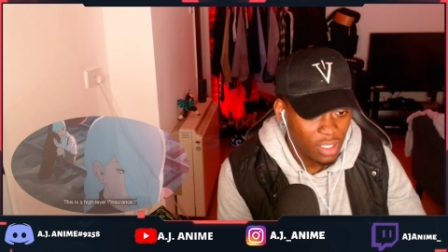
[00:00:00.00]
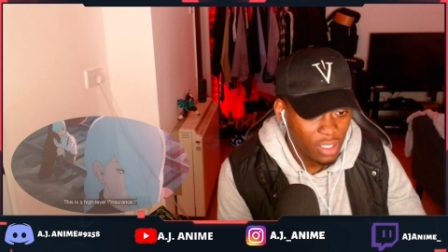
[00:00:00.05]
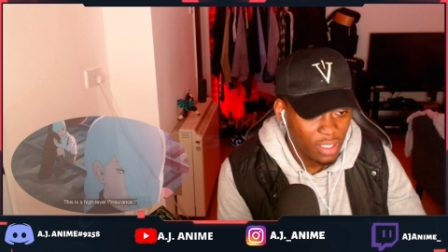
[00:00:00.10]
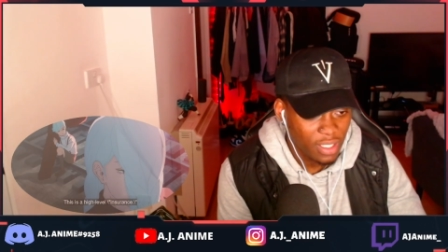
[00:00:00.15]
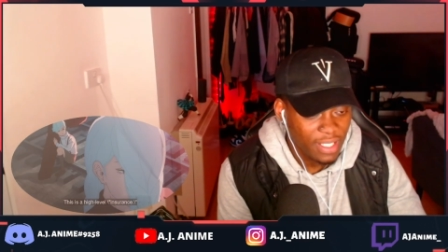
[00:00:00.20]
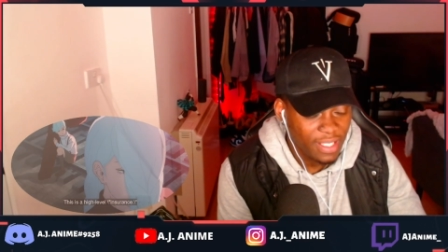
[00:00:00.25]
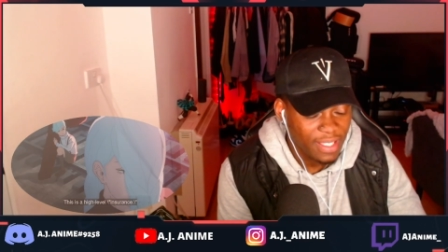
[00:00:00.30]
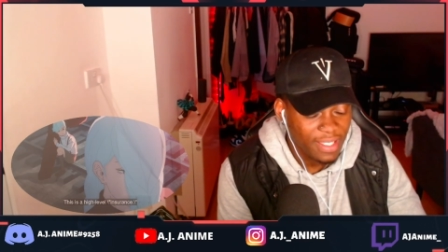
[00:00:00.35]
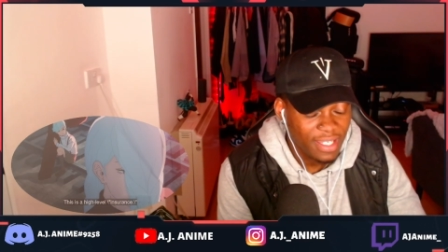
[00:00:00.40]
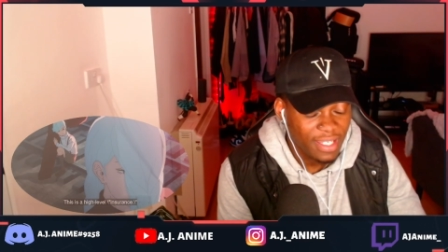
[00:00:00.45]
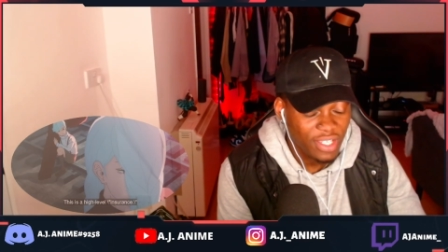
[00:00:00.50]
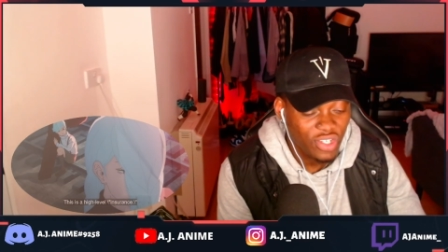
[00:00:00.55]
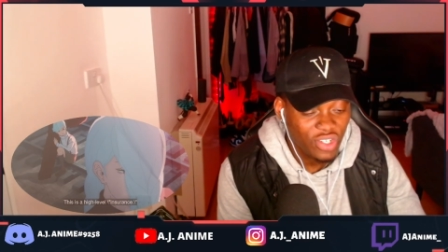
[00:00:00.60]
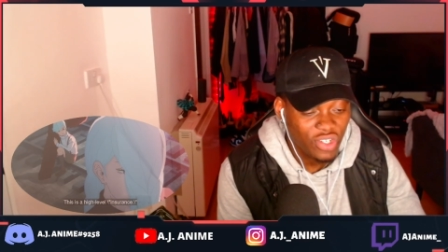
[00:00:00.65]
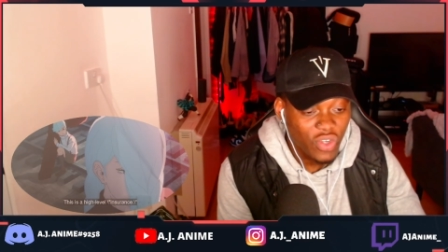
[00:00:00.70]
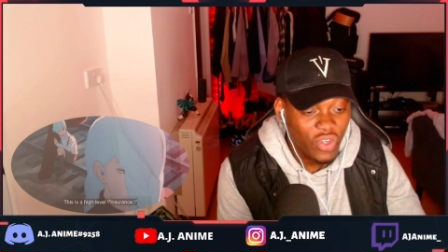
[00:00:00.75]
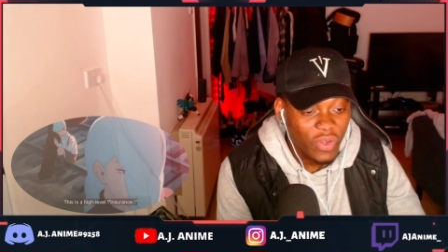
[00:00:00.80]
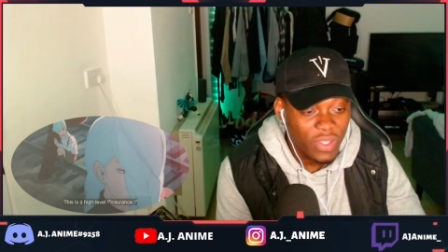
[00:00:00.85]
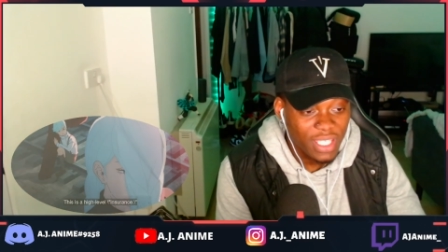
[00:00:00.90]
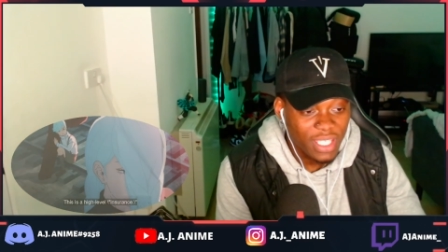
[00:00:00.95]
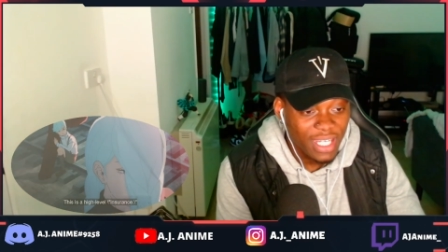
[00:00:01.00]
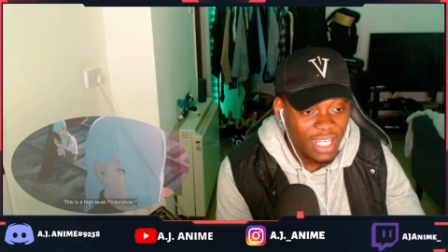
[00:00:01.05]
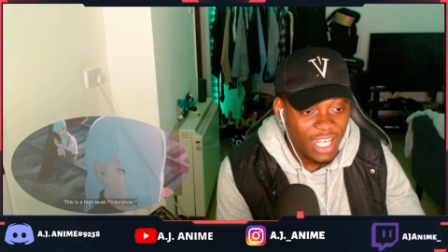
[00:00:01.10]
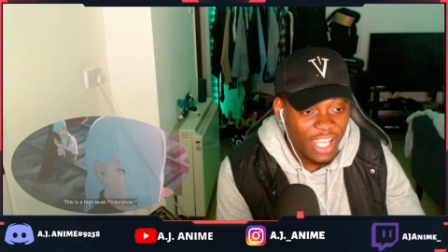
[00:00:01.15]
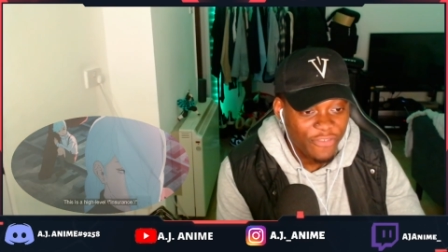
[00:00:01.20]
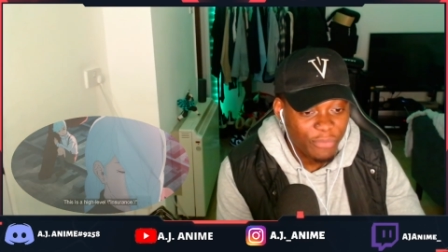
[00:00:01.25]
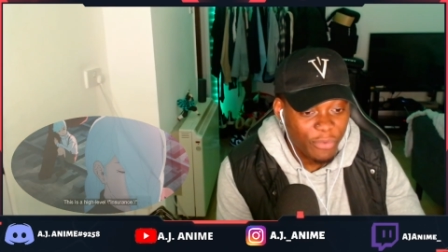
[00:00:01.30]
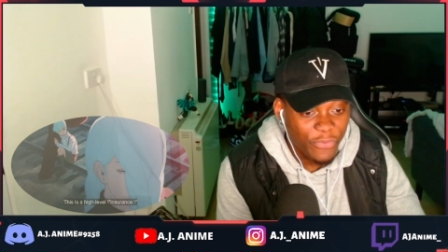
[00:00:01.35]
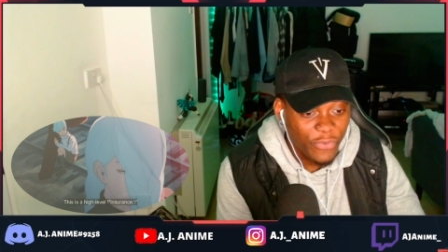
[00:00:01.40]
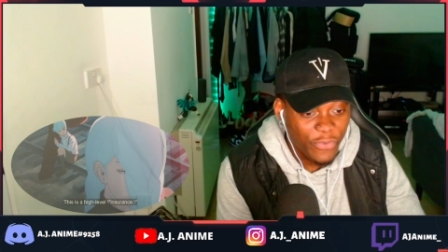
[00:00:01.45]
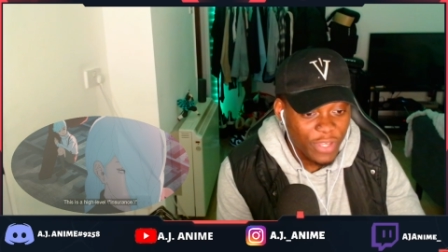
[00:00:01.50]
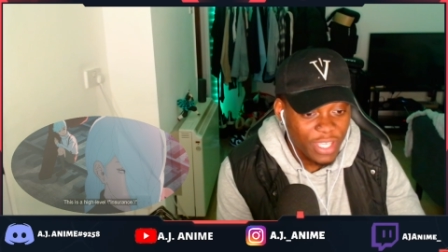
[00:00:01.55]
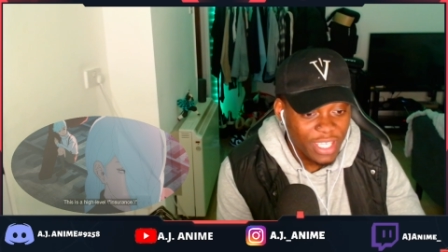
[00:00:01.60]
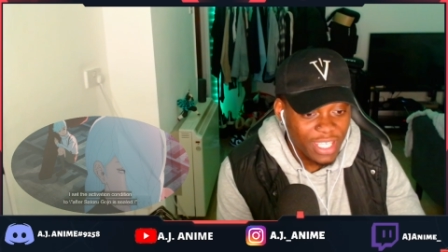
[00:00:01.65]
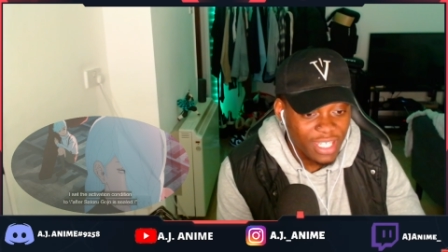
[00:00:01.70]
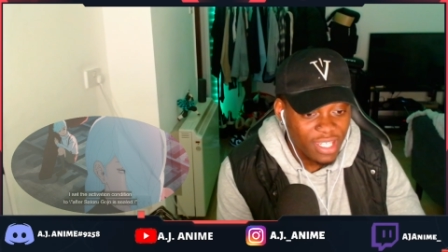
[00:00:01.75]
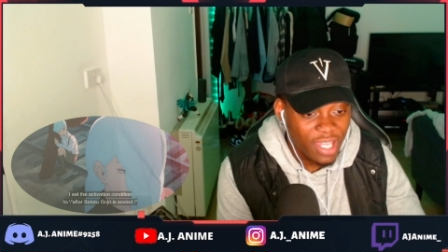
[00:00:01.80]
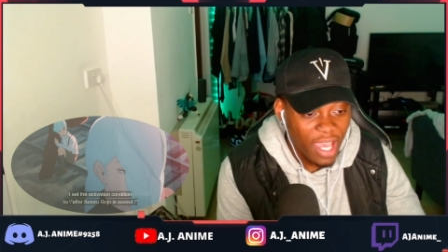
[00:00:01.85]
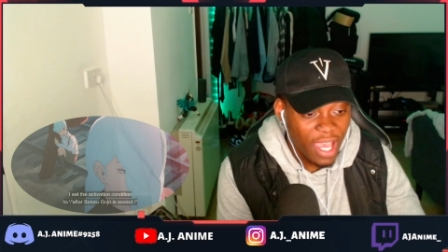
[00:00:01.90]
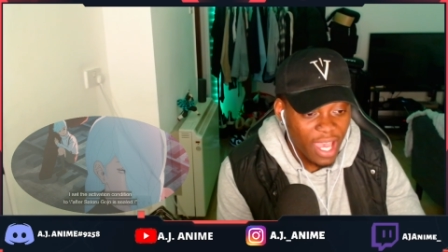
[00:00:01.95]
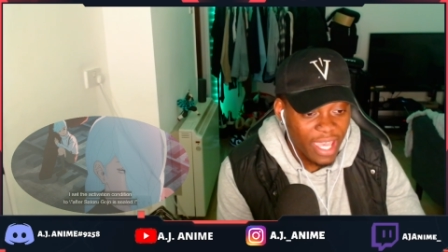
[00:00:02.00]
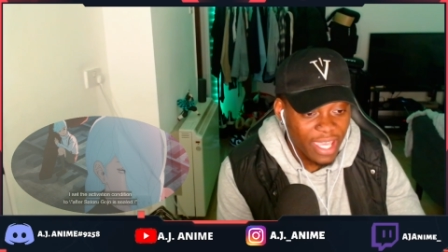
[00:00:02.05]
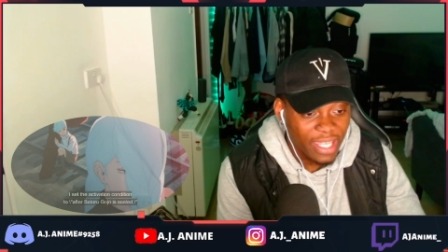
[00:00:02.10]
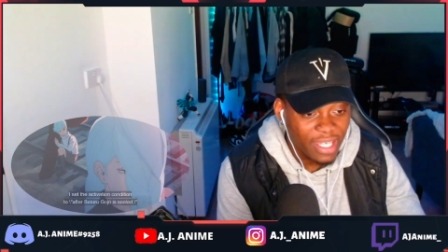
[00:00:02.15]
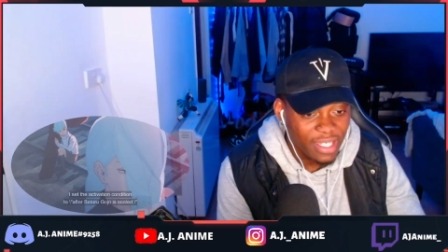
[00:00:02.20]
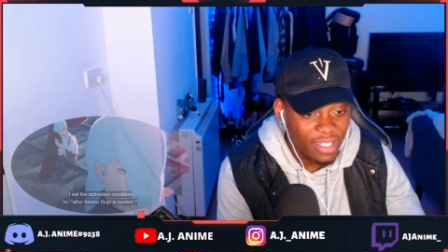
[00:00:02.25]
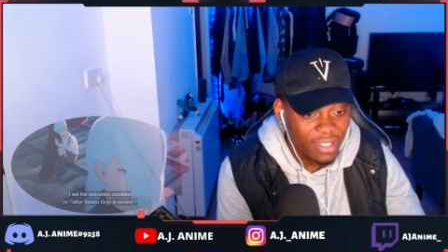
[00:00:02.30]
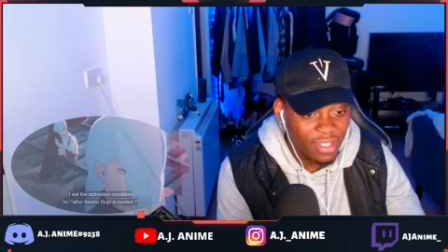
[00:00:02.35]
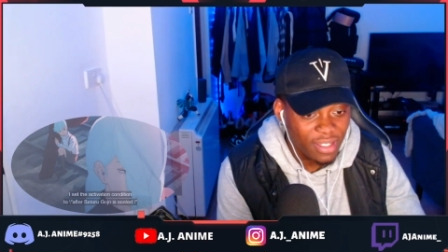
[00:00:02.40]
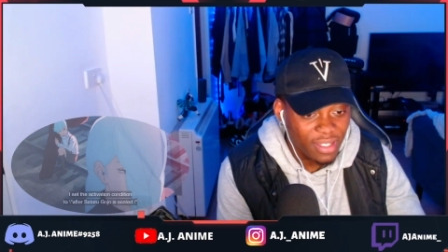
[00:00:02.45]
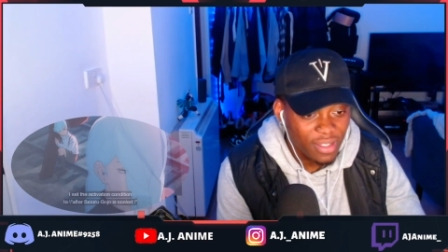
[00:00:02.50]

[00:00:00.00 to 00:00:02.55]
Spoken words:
This is an insurance he left before he died.